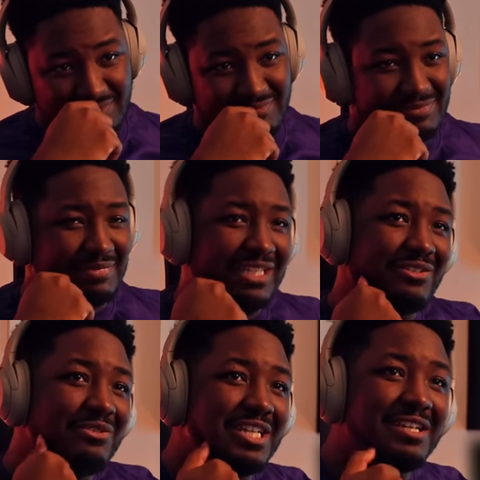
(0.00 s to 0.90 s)
Man, you
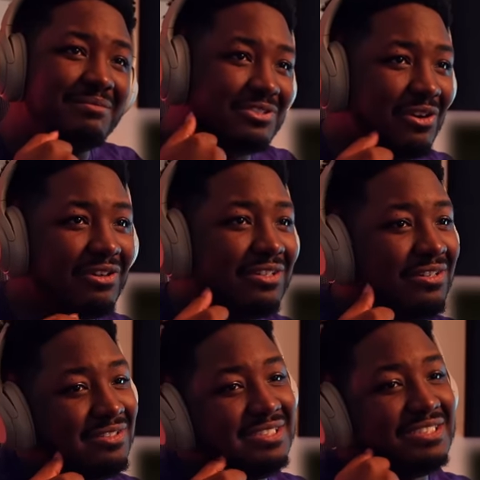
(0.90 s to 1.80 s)
keep talking all
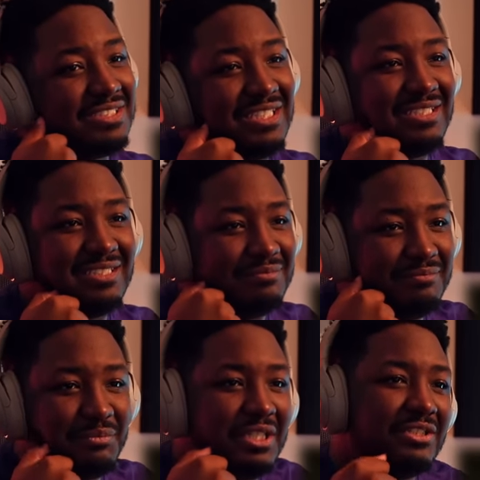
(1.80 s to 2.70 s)
this shit and
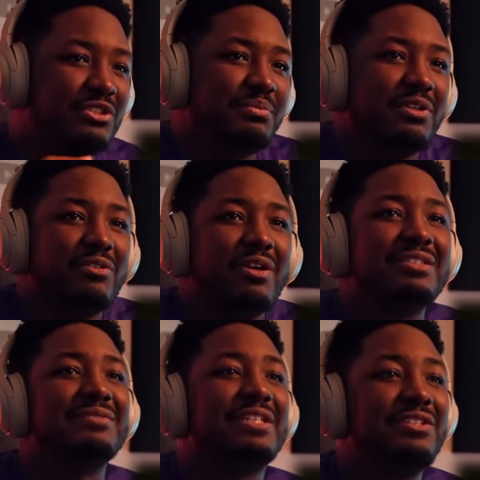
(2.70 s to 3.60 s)
being super
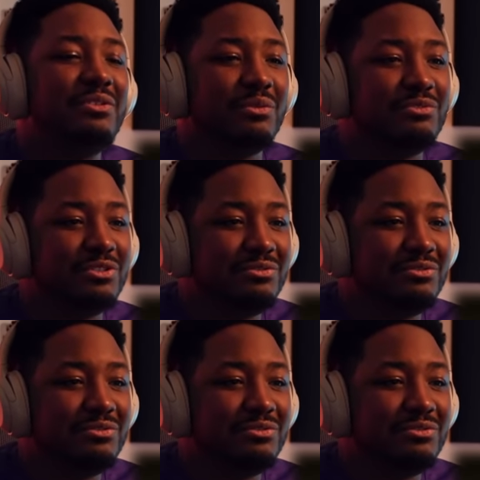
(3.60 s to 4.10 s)
aggressive like you gonna do